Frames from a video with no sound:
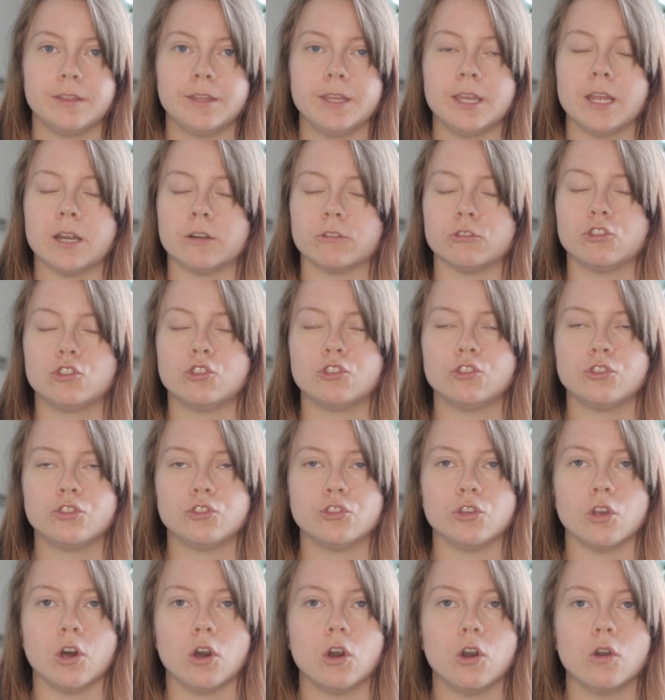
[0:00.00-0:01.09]
they are
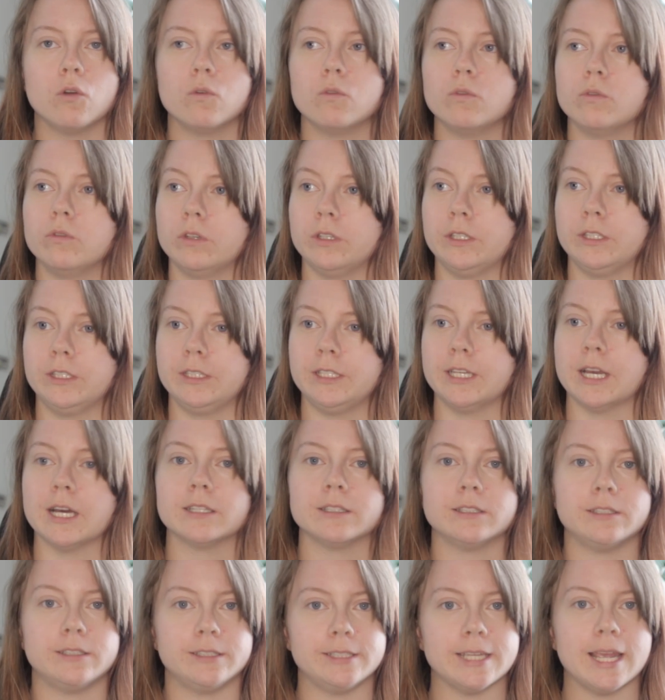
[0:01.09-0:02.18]
so
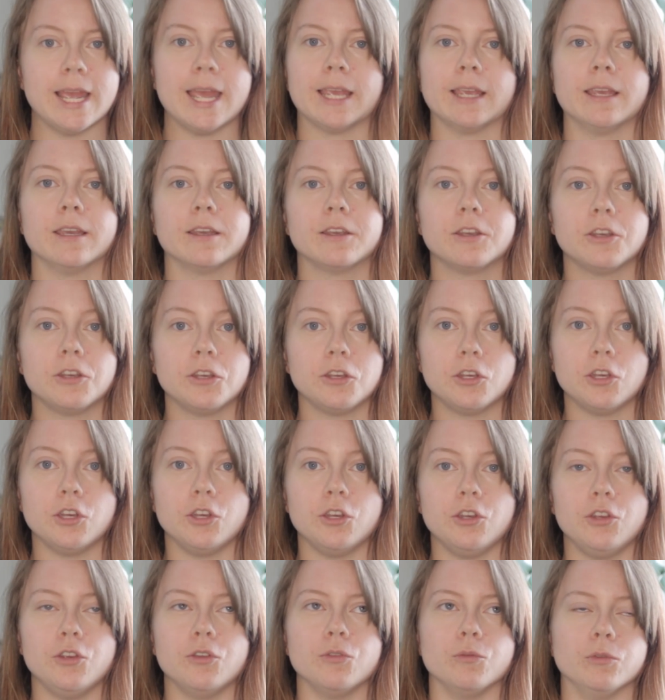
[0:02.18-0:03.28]
goddamn
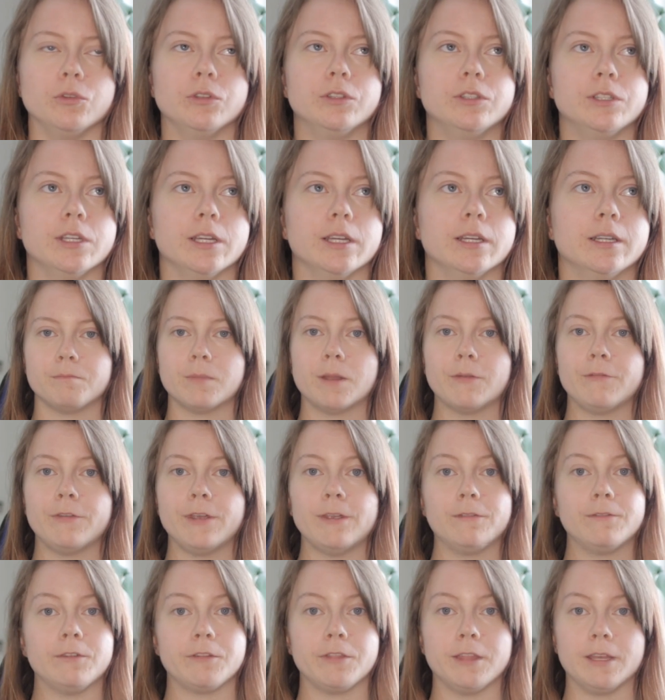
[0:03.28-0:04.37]
cute. My
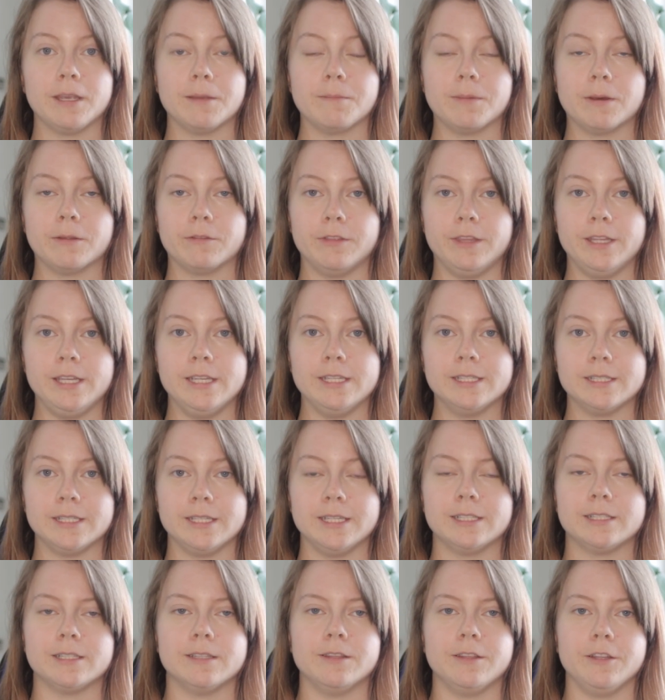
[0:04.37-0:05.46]
favorite thing about these
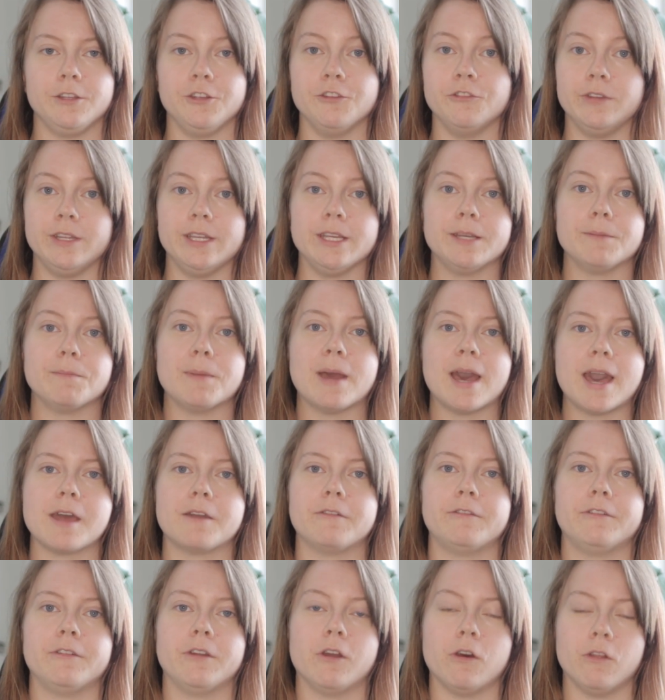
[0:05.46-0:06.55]
is the unique
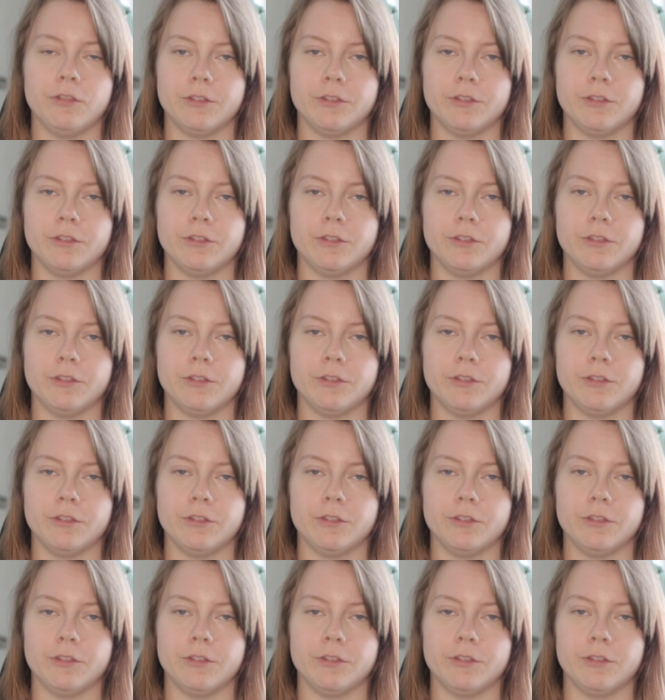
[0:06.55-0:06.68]
pattern on